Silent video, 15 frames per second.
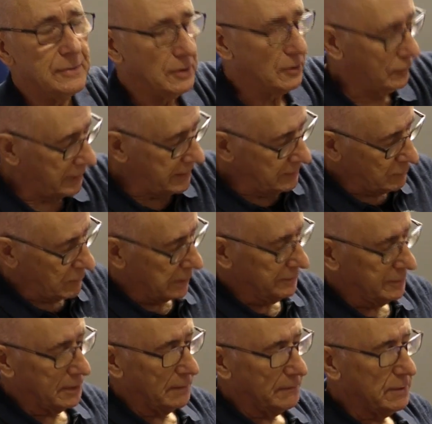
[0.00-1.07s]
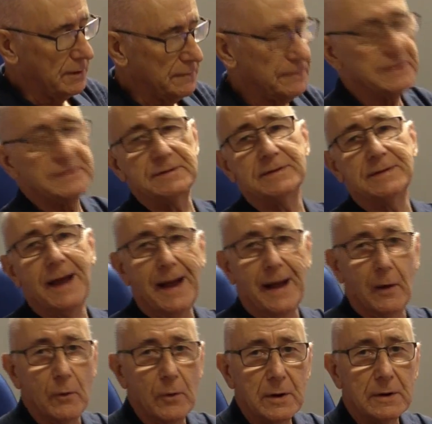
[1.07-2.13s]
the green one that I've got fitted
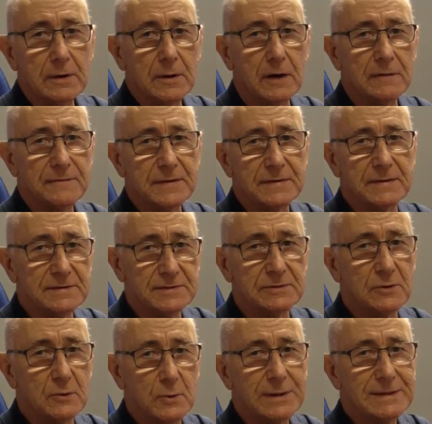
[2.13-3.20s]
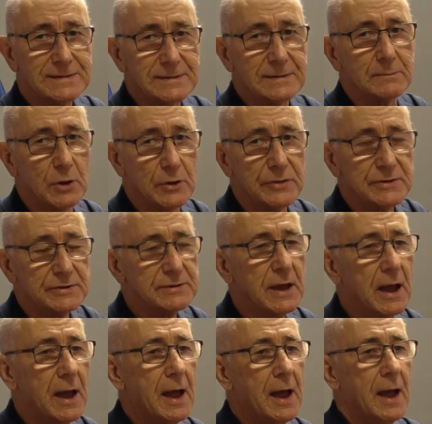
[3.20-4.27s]
now, I fit this in the winter
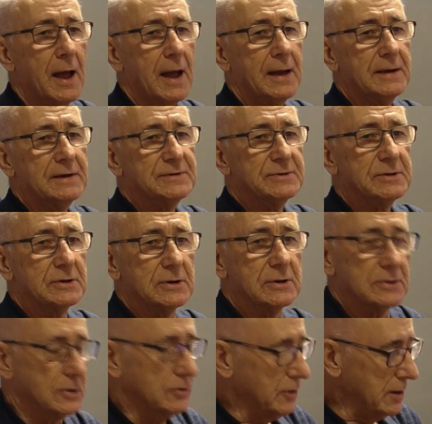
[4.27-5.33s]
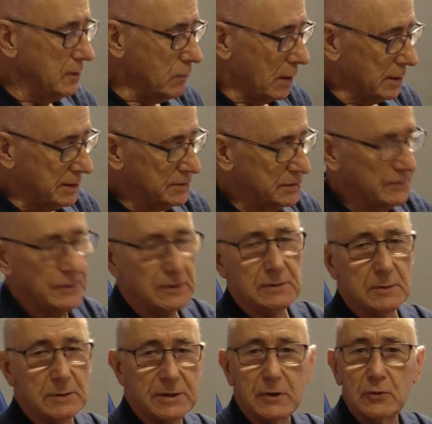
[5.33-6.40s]
months, is the green one is for
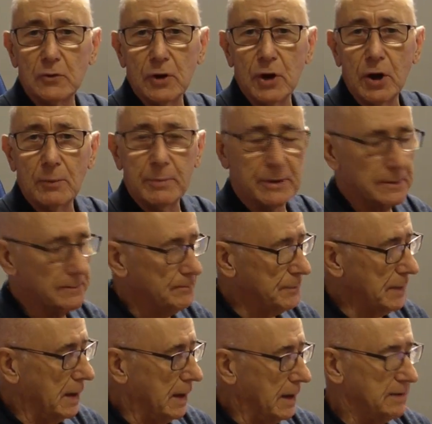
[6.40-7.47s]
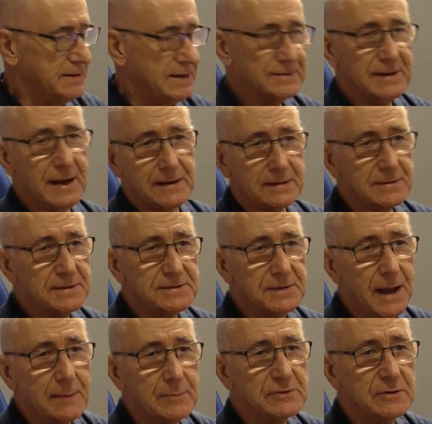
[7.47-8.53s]
what they call urban. It's exactly the
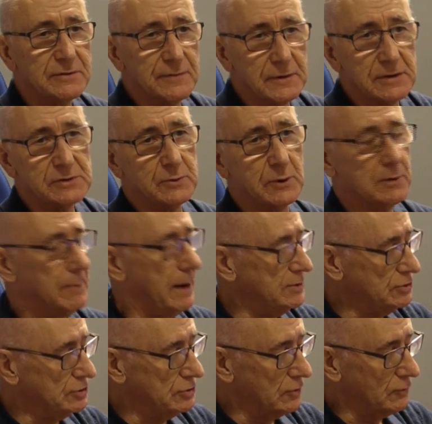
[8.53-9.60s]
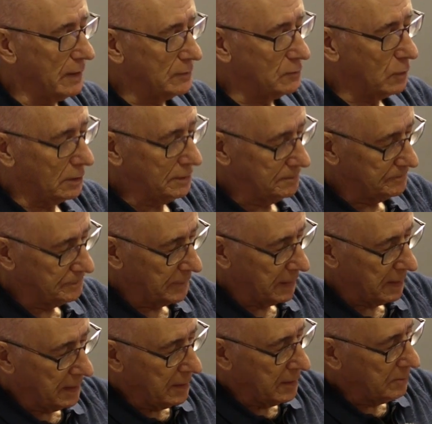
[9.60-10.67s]
same as the first one I mentioned, the red one,
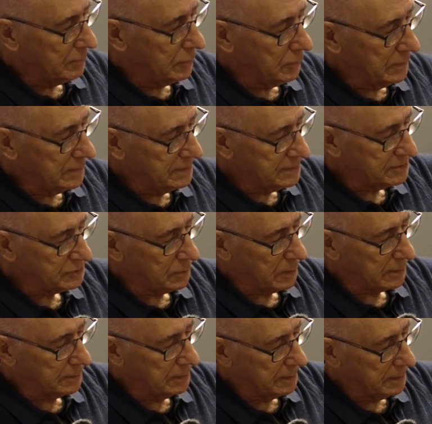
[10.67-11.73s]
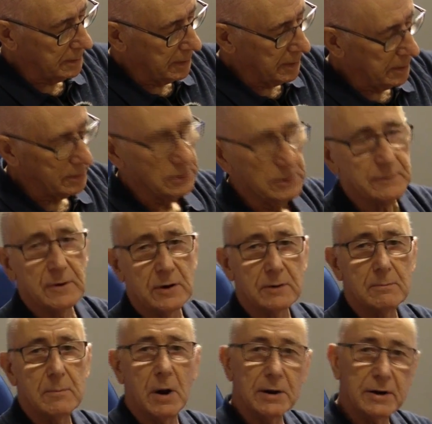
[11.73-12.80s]
but with this one you've got a
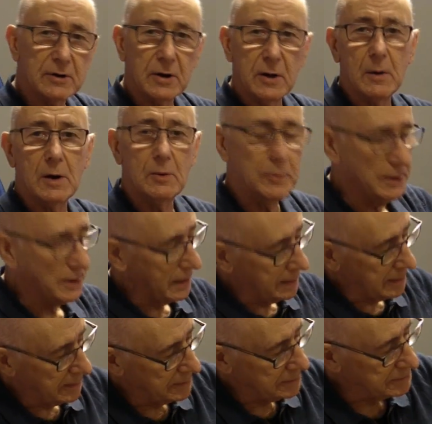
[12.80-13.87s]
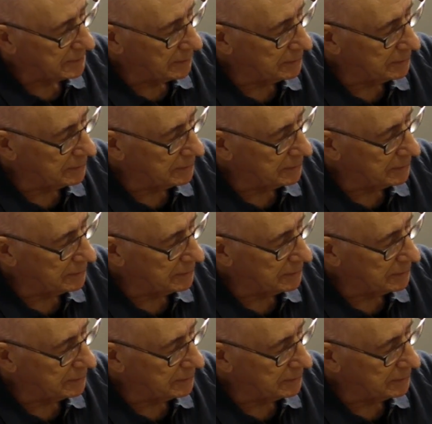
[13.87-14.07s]
micro opening, so